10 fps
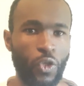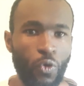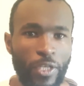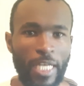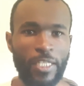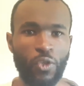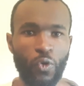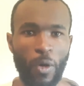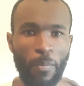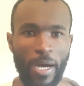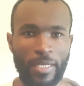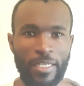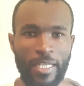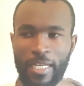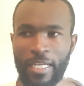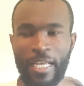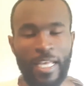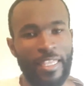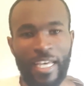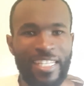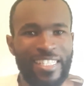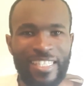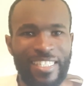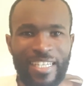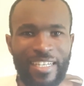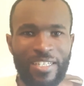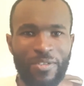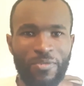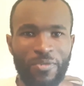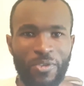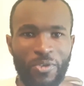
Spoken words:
You just do your part, and then that is the secret of